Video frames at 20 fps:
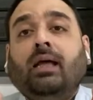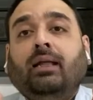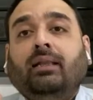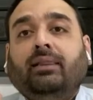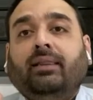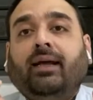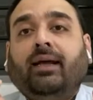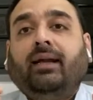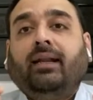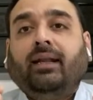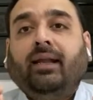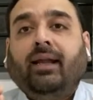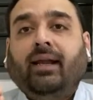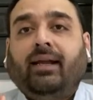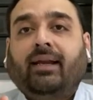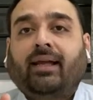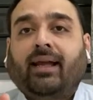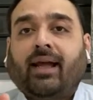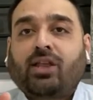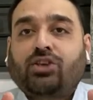that
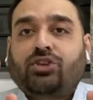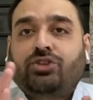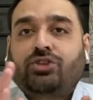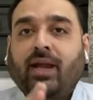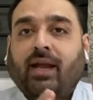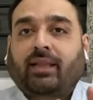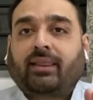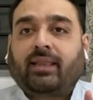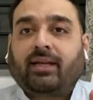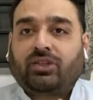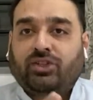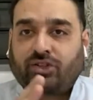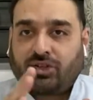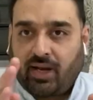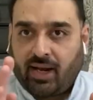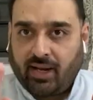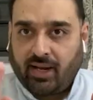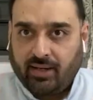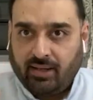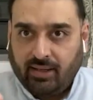it can check the
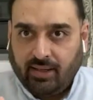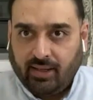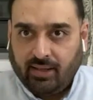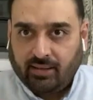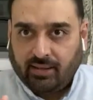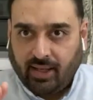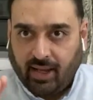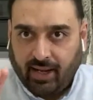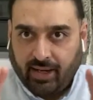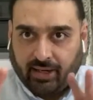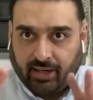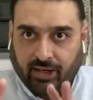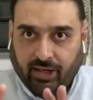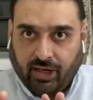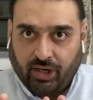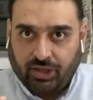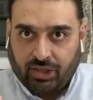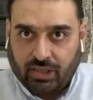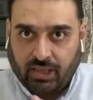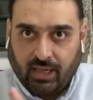Chinese
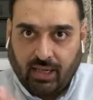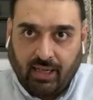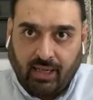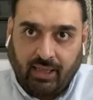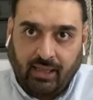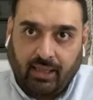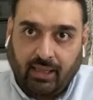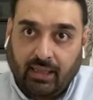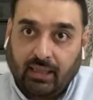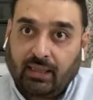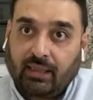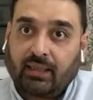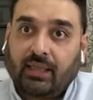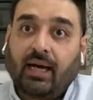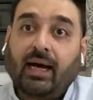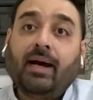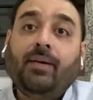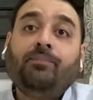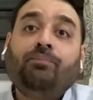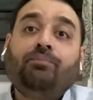aggression in
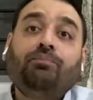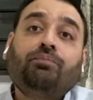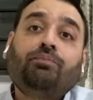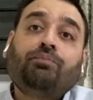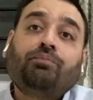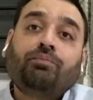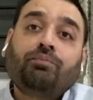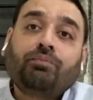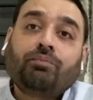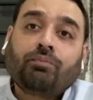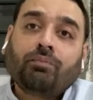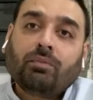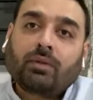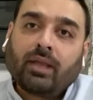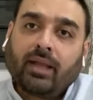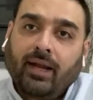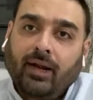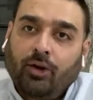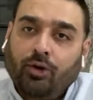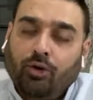the
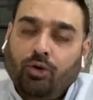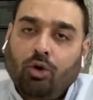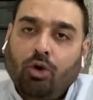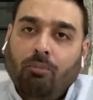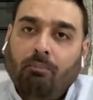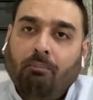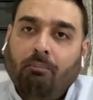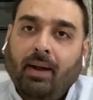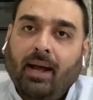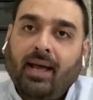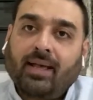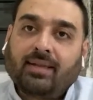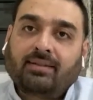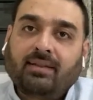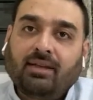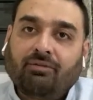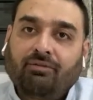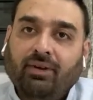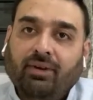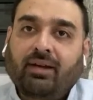
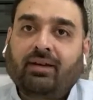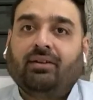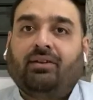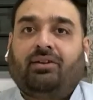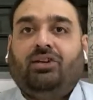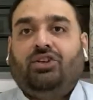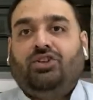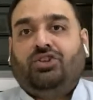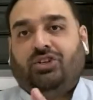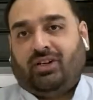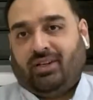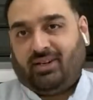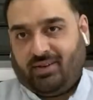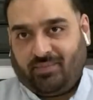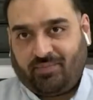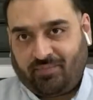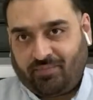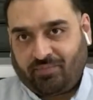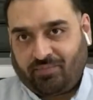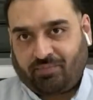Indo-Pacific region.
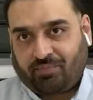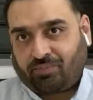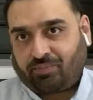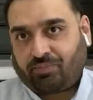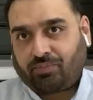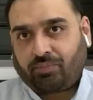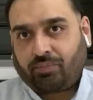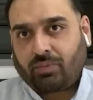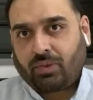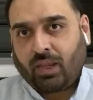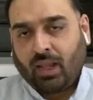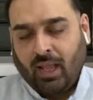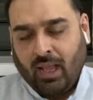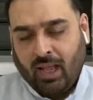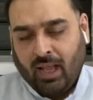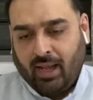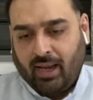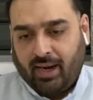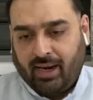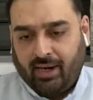
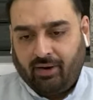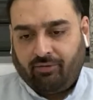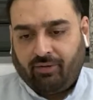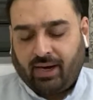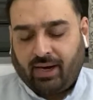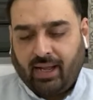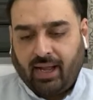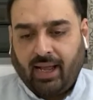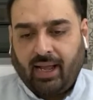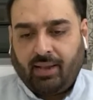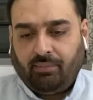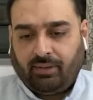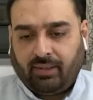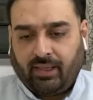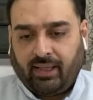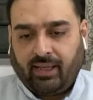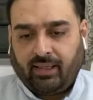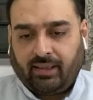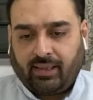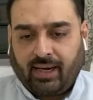And why I am
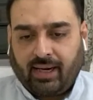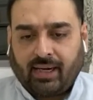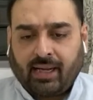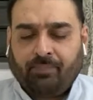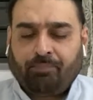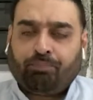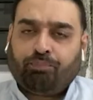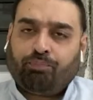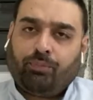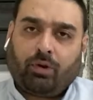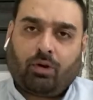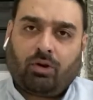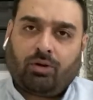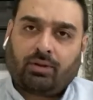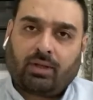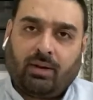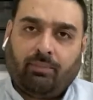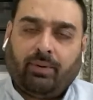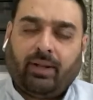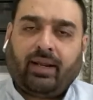saying that?
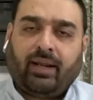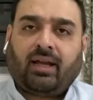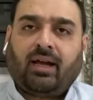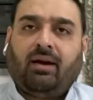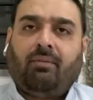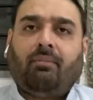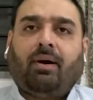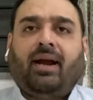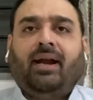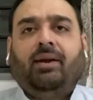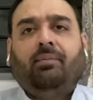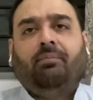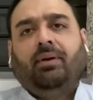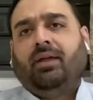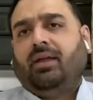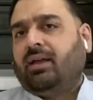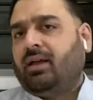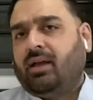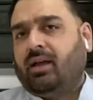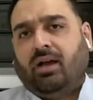Because America might
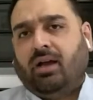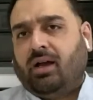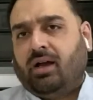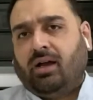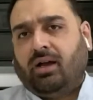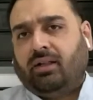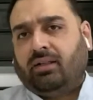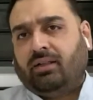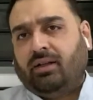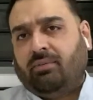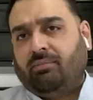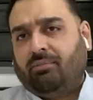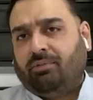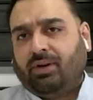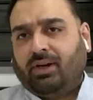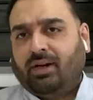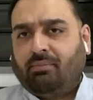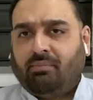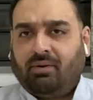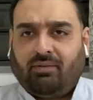be the
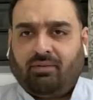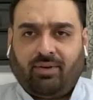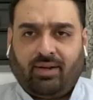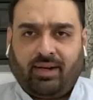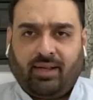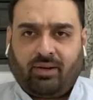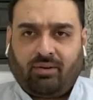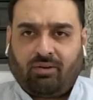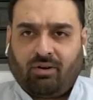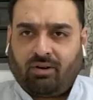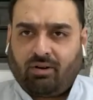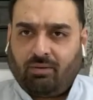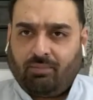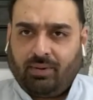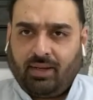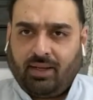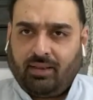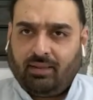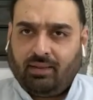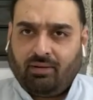number one
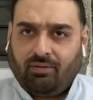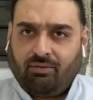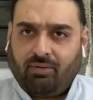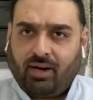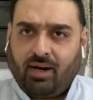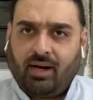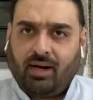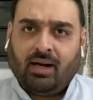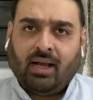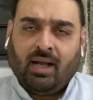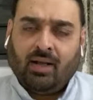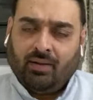economy in the world.